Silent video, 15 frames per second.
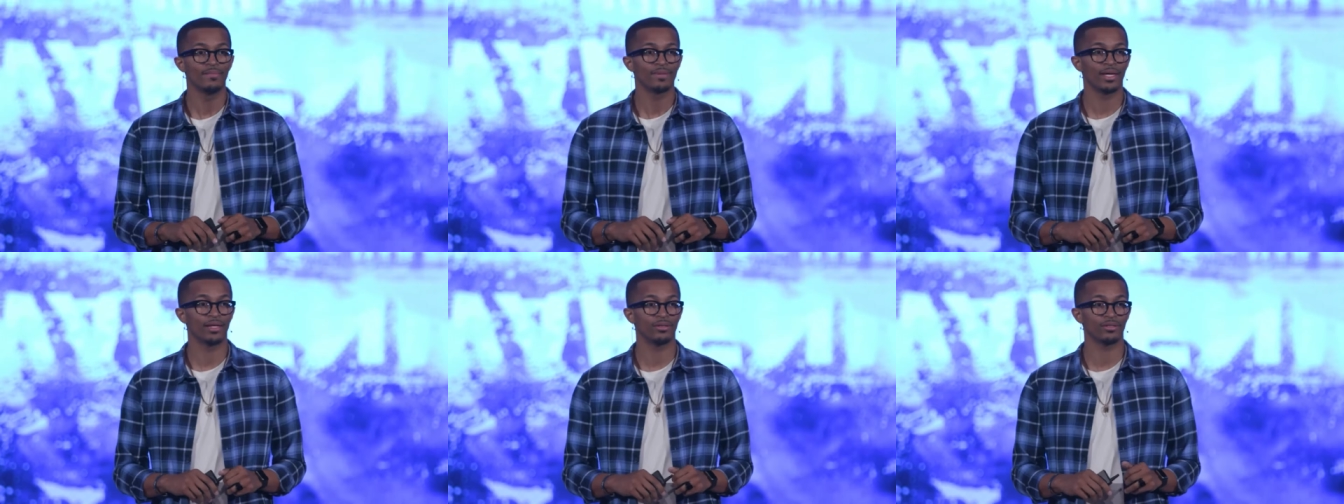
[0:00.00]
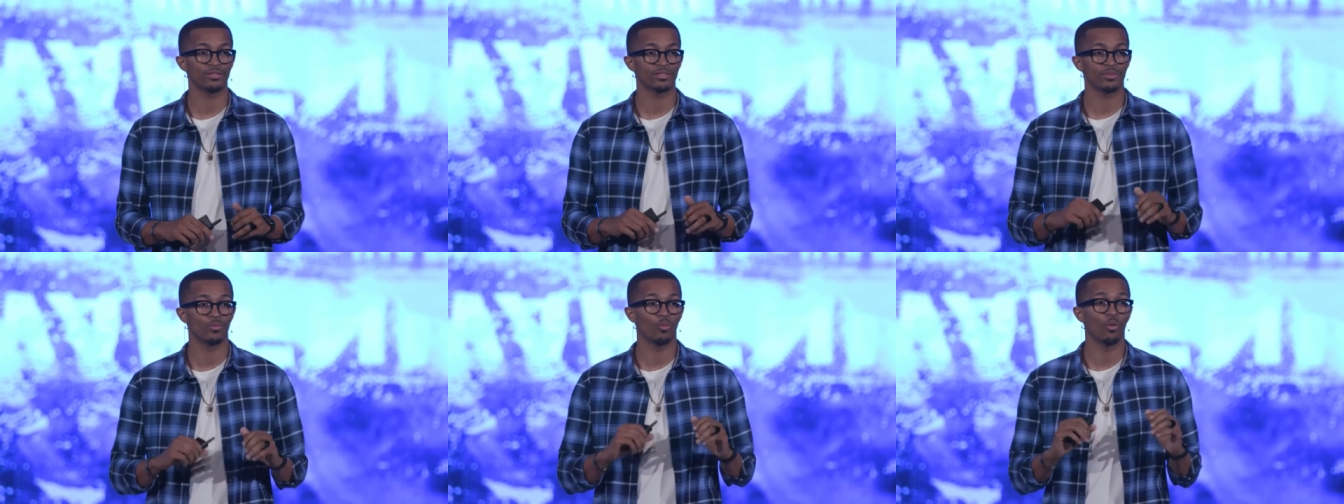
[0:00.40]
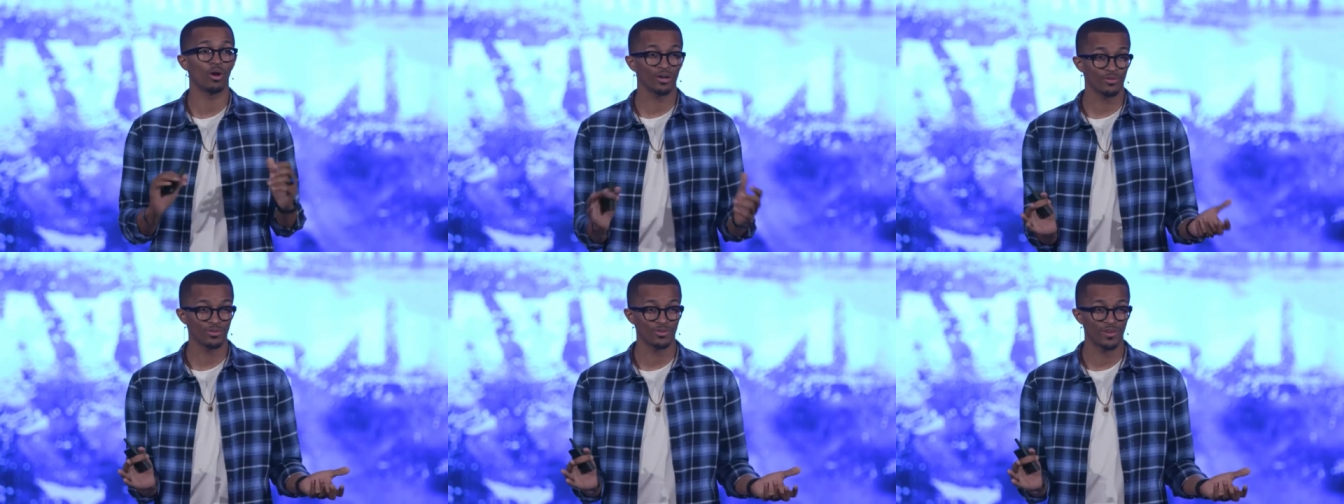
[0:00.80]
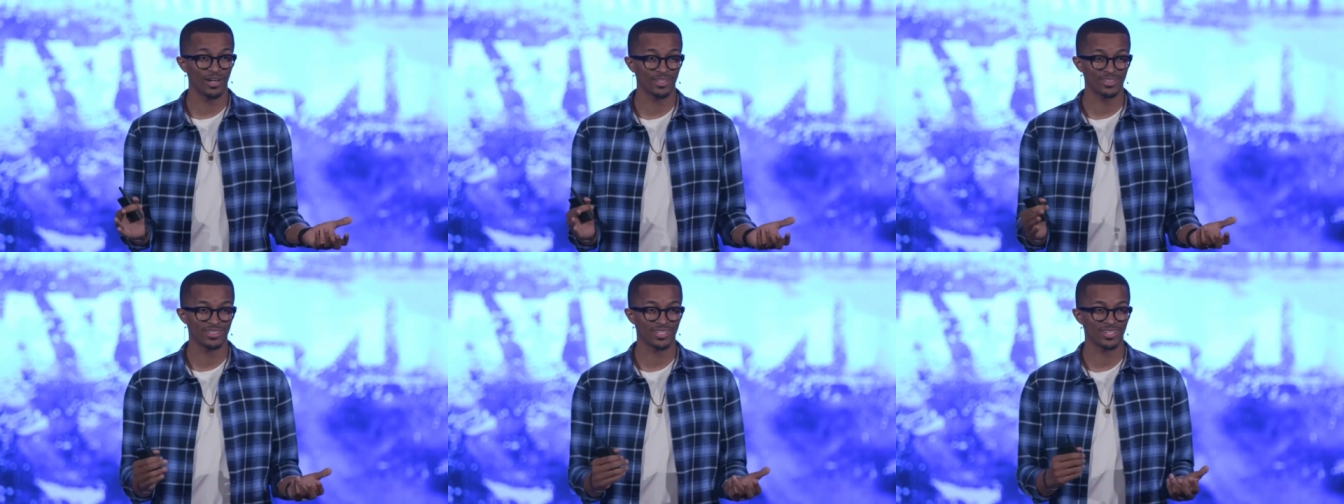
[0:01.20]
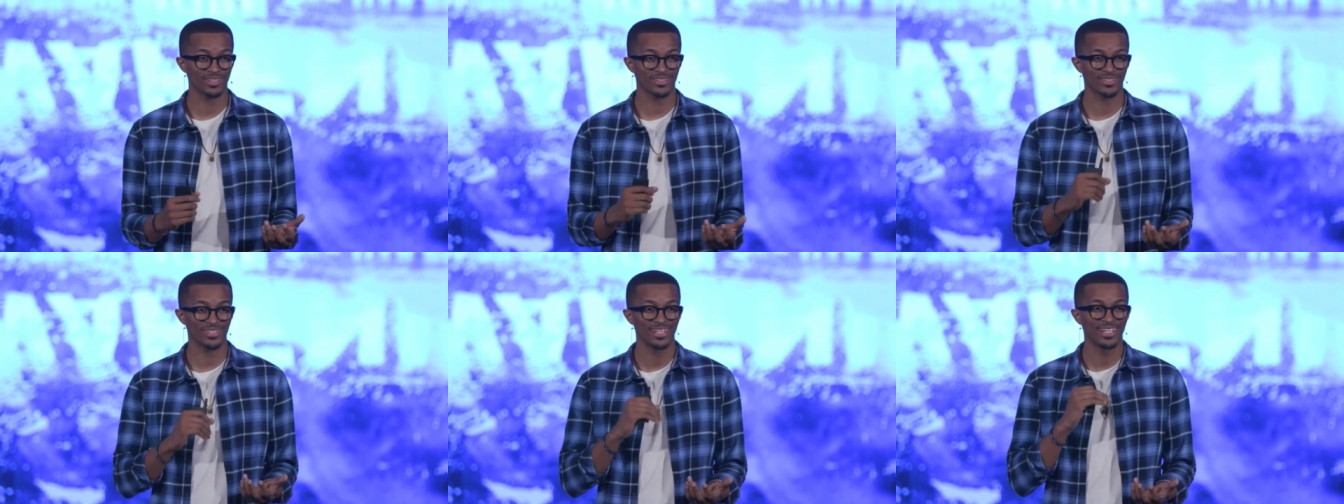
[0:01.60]
and there's some wonderful
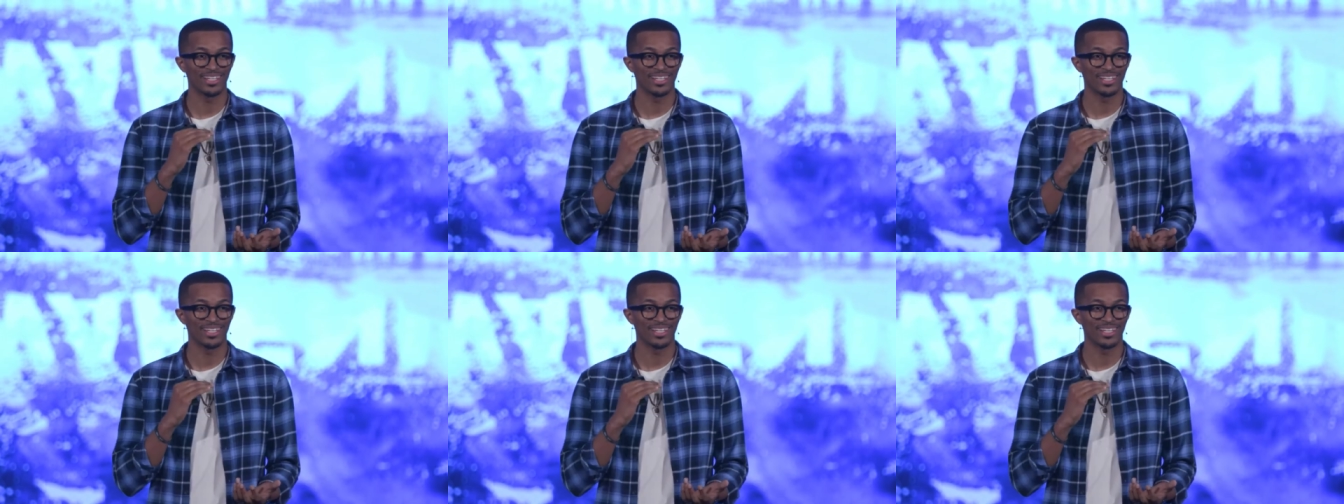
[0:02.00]
volunteers